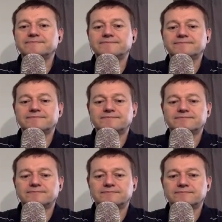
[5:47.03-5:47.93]

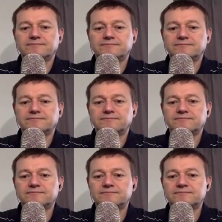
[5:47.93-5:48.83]

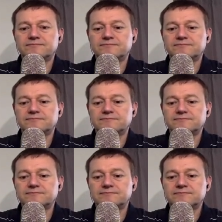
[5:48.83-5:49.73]

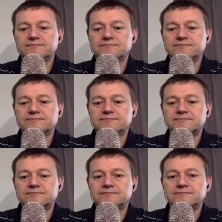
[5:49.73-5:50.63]

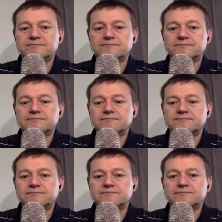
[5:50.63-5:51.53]

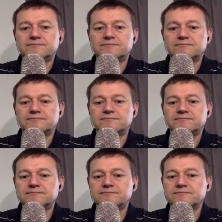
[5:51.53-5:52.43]

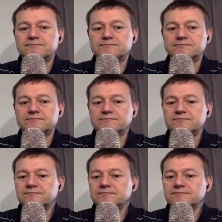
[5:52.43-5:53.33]

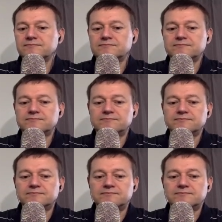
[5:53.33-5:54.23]

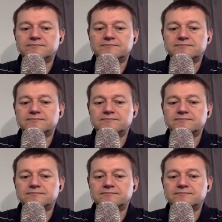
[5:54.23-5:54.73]
Nobody speaks.